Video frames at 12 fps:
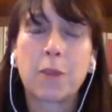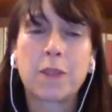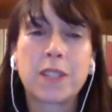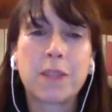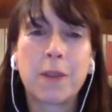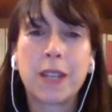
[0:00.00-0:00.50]

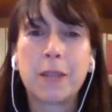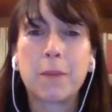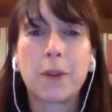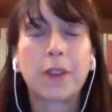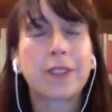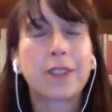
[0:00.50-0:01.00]
into my
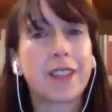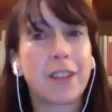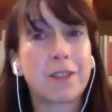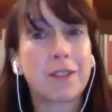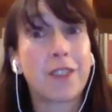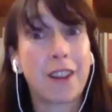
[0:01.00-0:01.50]
inbox, I
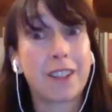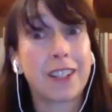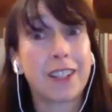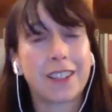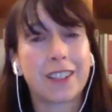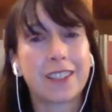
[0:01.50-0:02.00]
was very
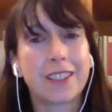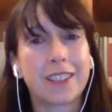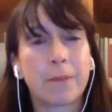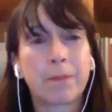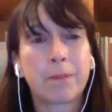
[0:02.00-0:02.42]
excited.